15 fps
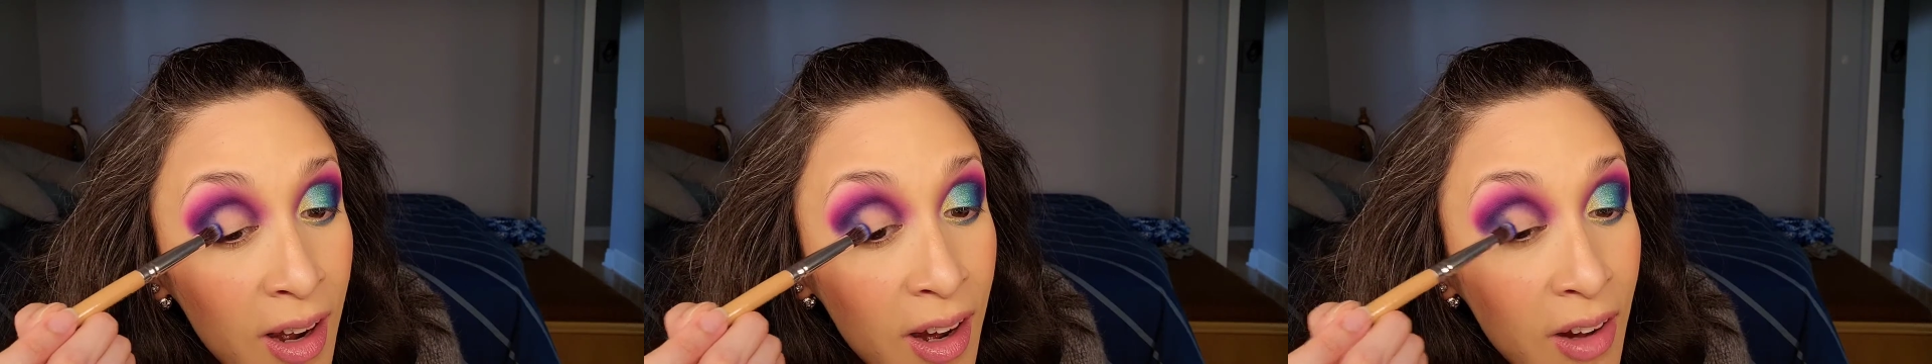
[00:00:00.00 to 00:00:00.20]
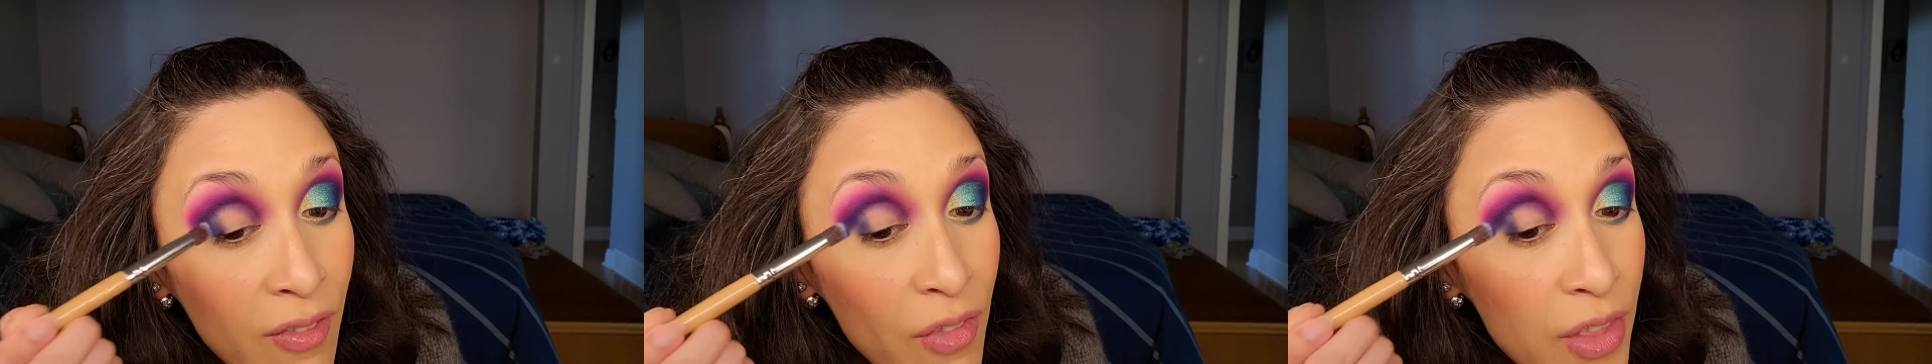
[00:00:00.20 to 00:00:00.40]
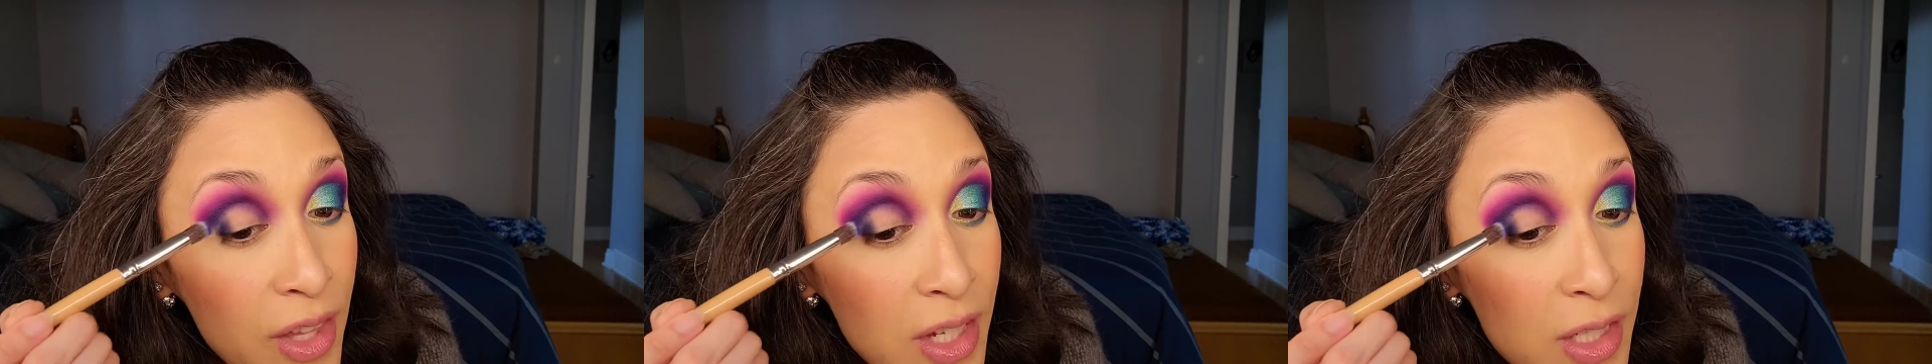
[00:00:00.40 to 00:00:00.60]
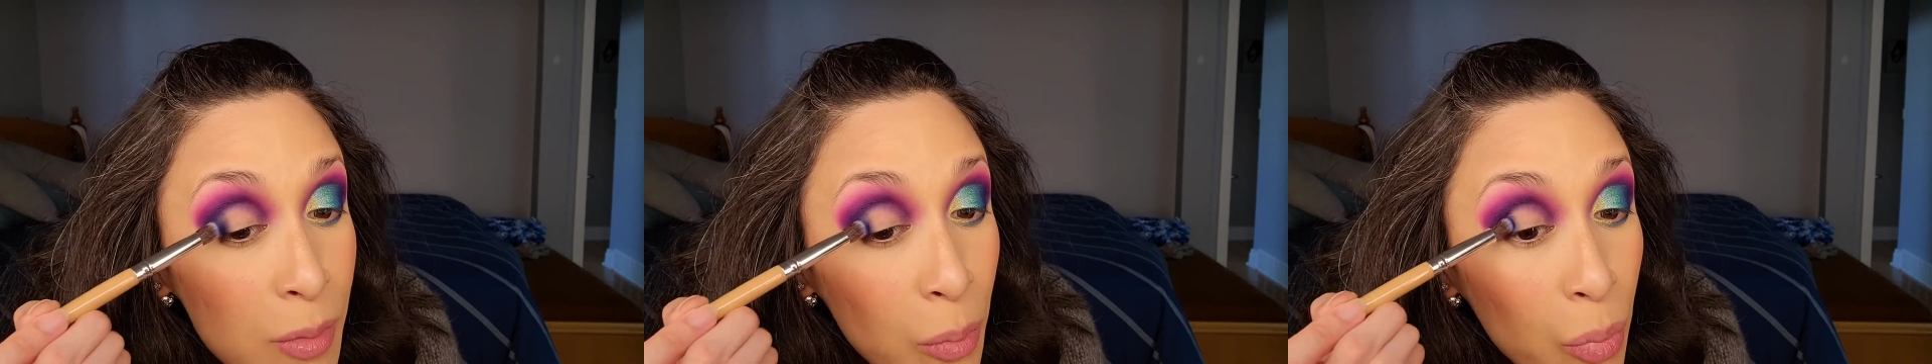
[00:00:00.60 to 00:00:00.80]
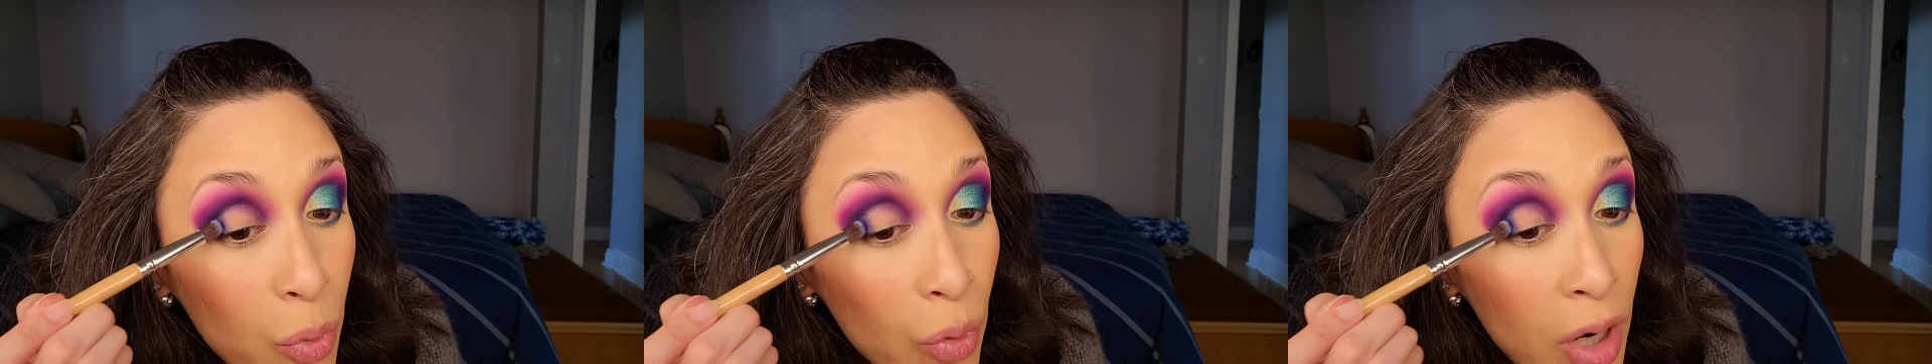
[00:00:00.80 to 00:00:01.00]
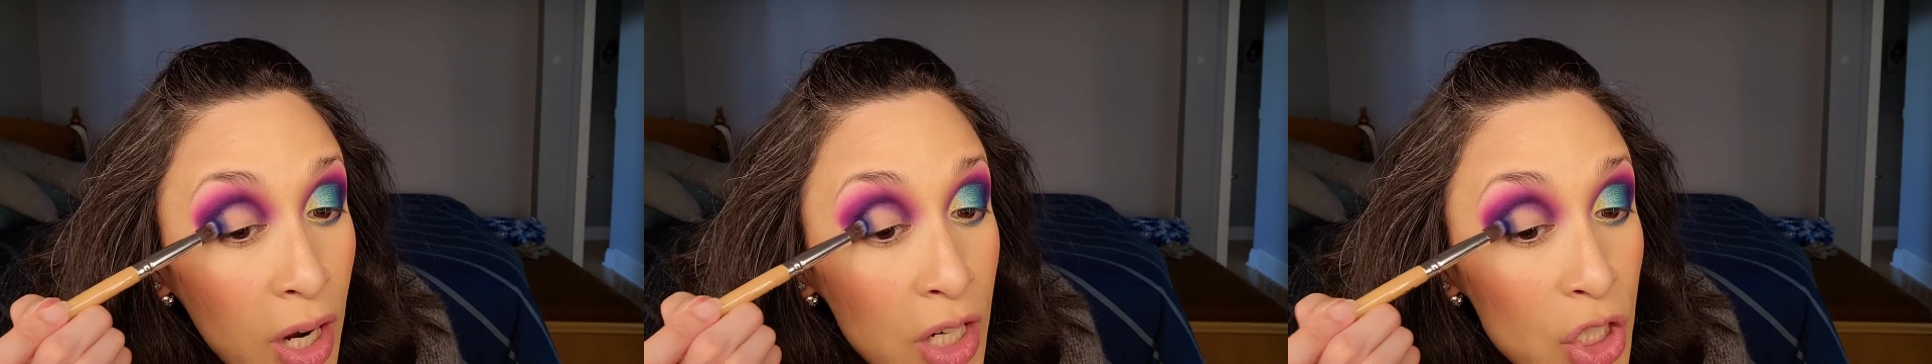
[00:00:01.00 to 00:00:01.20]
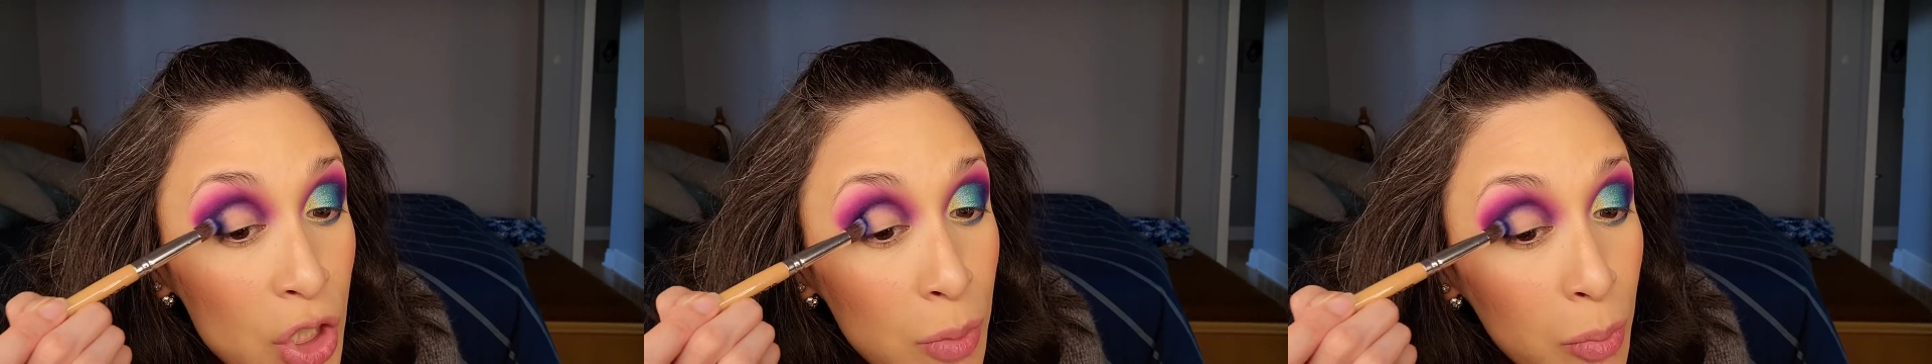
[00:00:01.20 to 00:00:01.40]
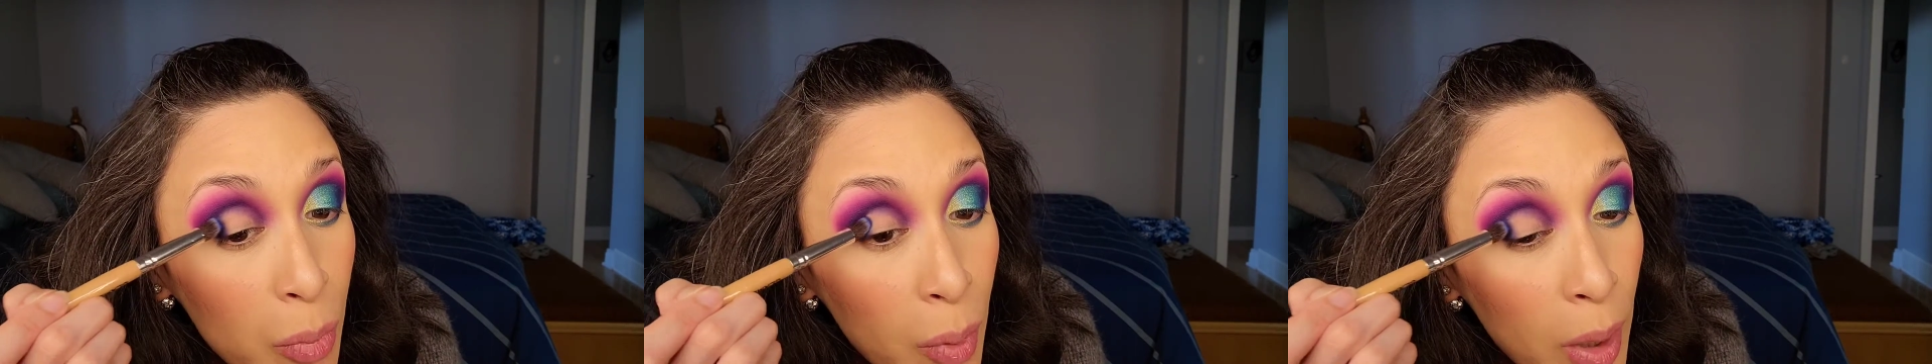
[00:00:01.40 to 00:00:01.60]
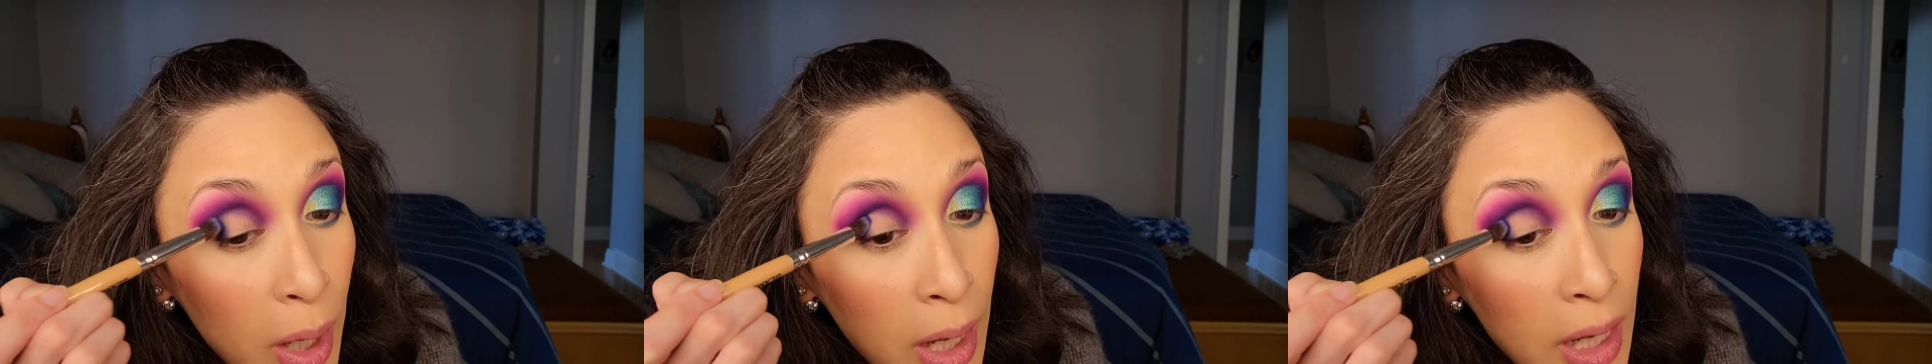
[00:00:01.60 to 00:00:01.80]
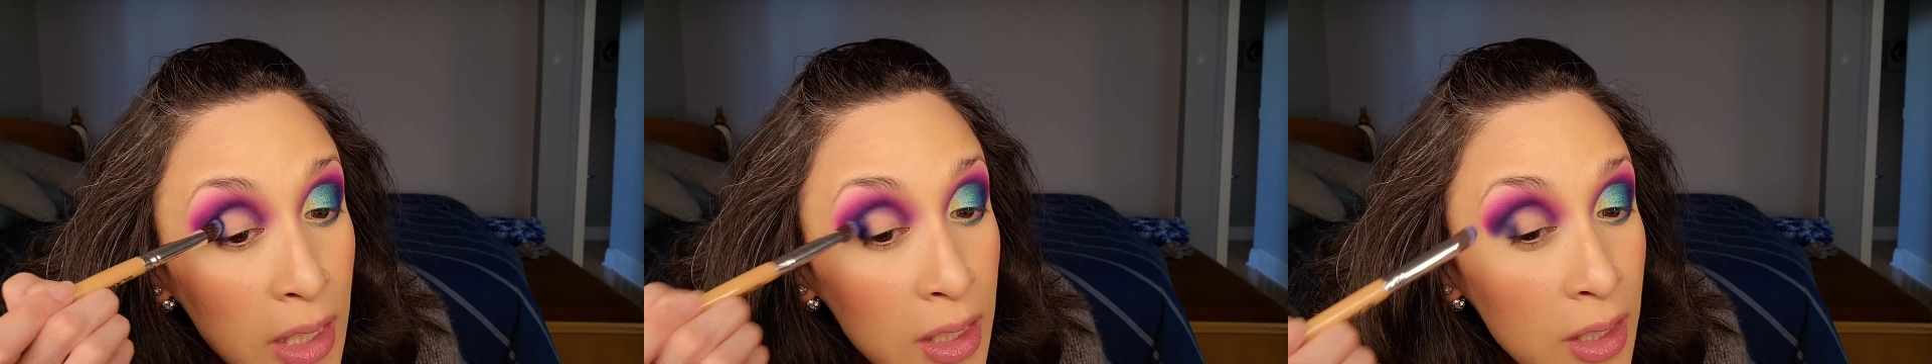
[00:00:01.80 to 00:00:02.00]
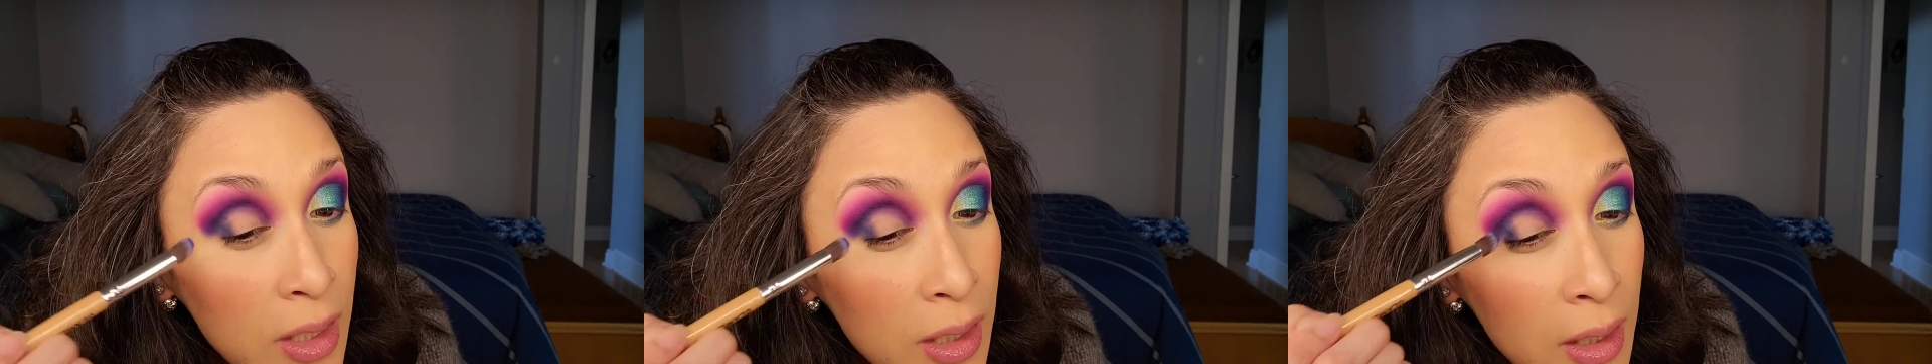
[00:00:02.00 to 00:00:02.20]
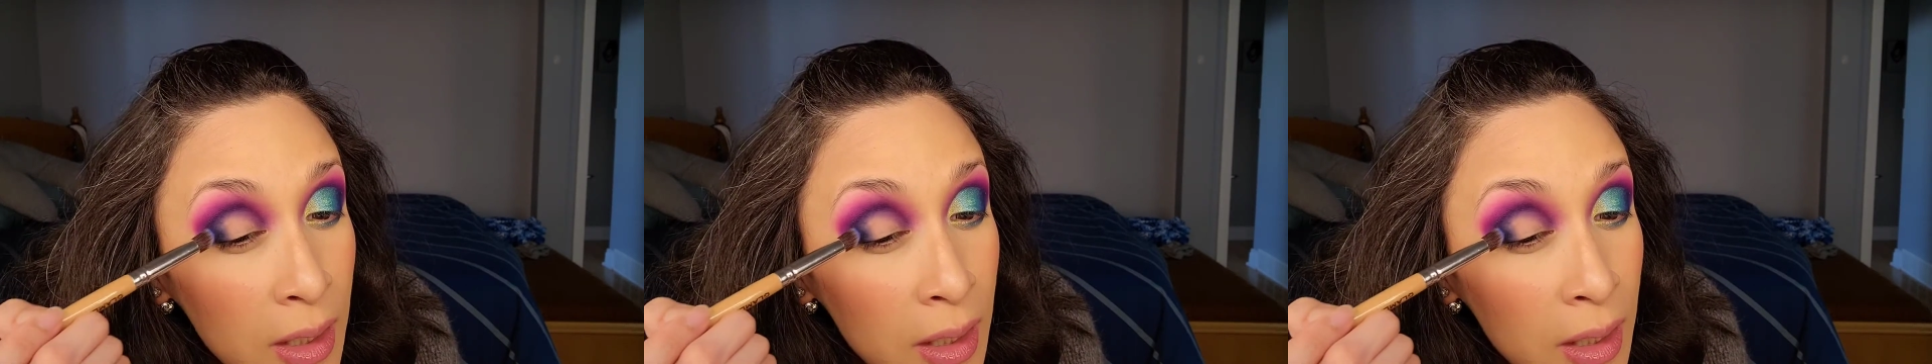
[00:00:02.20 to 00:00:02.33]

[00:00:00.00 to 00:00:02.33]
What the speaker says: of this brush, but